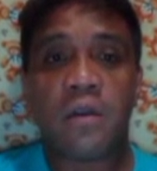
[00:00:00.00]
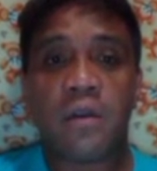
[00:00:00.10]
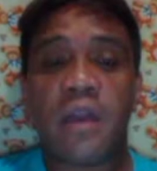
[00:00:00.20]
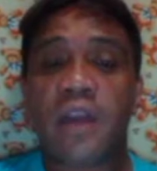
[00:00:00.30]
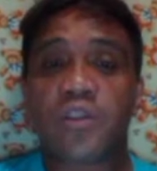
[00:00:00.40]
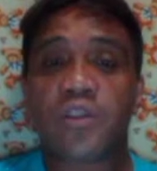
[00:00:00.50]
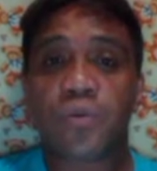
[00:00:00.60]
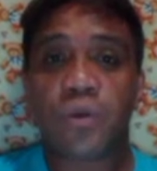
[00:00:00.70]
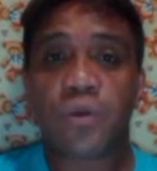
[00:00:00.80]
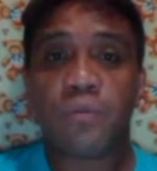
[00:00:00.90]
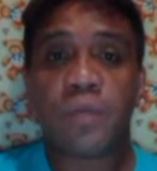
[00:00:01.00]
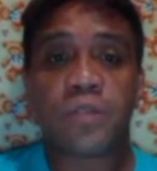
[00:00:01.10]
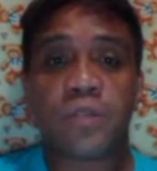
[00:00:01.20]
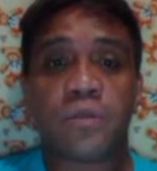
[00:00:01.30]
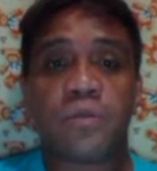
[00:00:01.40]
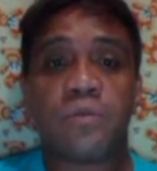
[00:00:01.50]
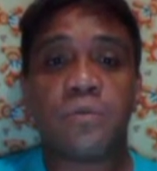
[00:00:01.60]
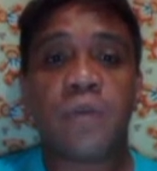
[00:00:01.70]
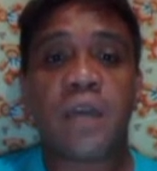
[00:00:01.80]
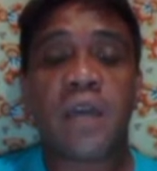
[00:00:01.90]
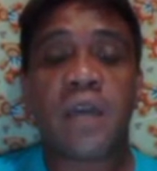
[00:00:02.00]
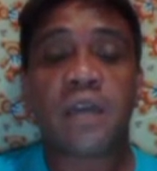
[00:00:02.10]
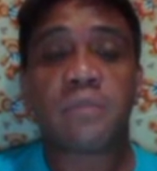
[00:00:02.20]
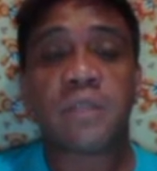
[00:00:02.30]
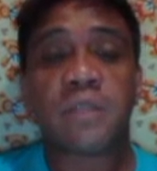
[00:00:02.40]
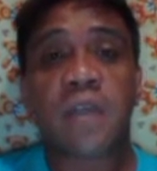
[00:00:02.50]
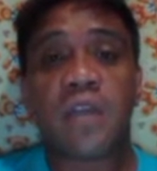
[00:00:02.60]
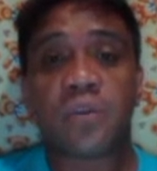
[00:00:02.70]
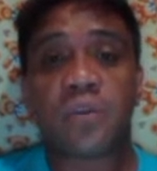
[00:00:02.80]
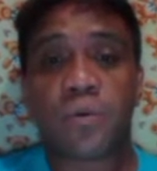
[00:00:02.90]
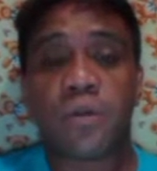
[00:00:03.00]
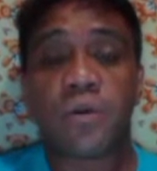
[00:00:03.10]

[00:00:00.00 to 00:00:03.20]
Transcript: the x squared plus 2kx plus k squared,